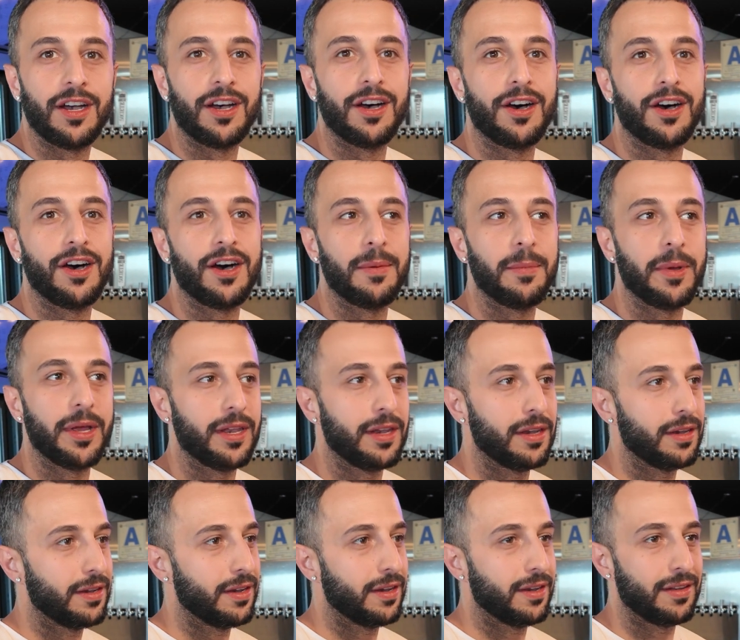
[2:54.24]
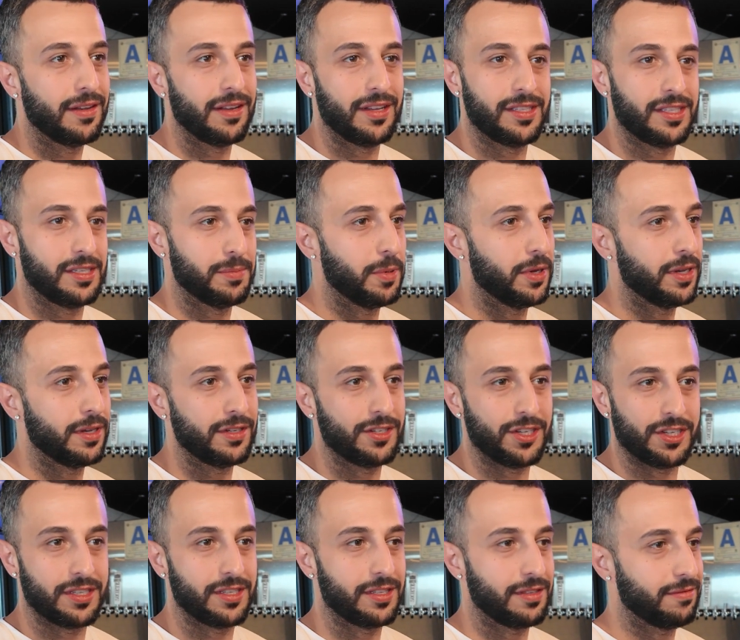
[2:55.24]
And it's been
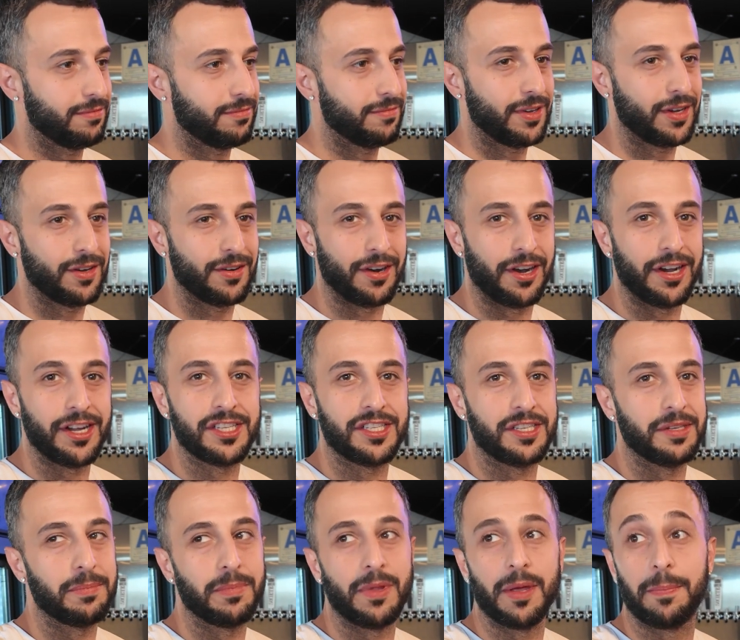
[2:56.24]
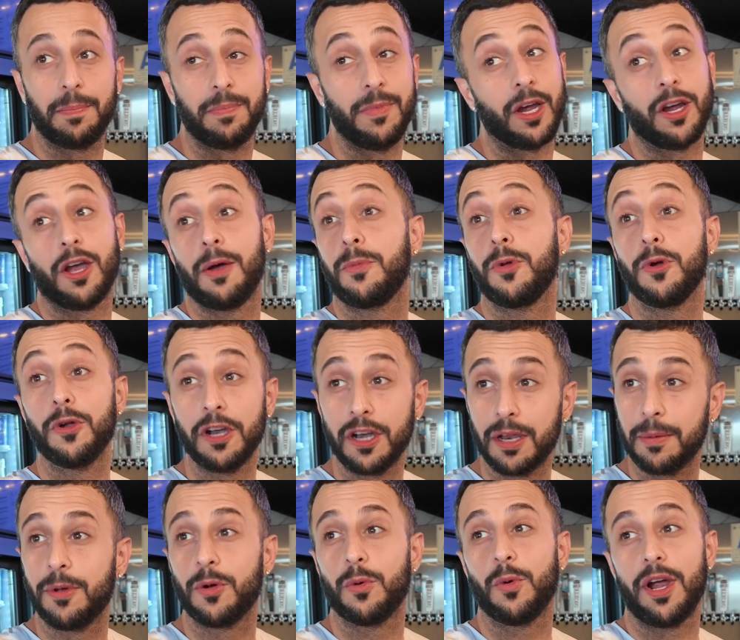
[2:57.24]
just crazy. The
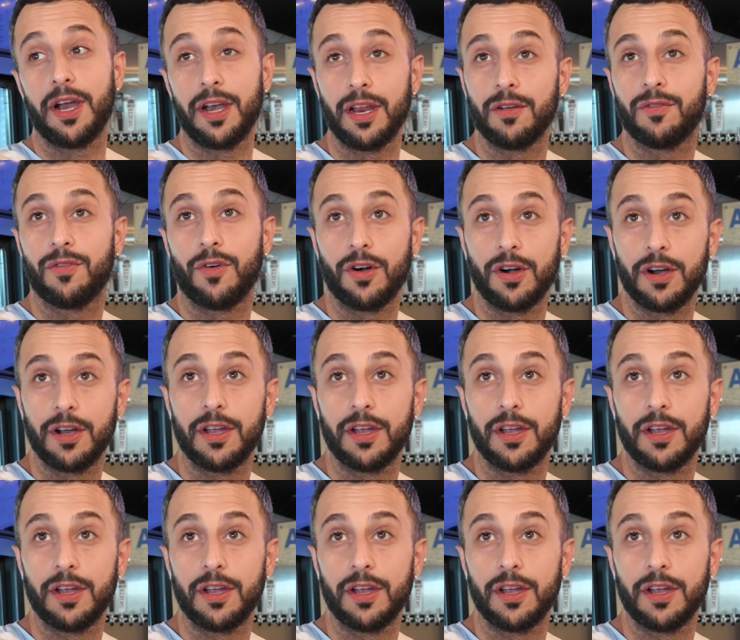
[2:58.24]
community been waiting for